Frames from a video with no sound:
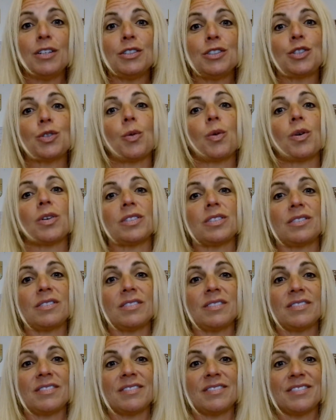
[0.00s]
sourced
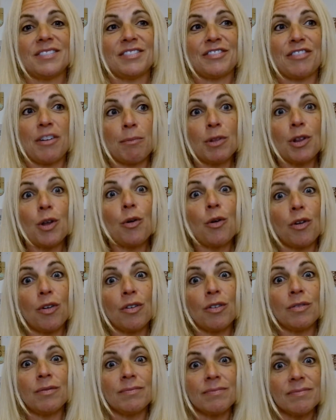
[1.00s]
from
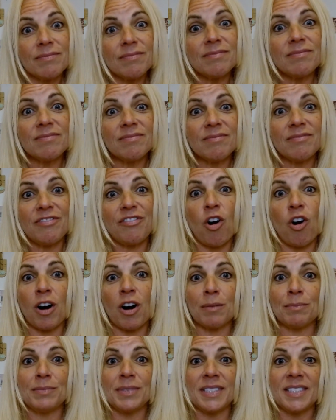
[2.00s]
local
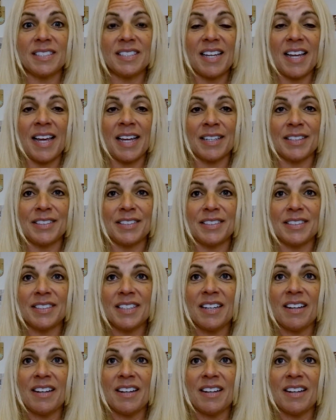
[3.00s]
farms and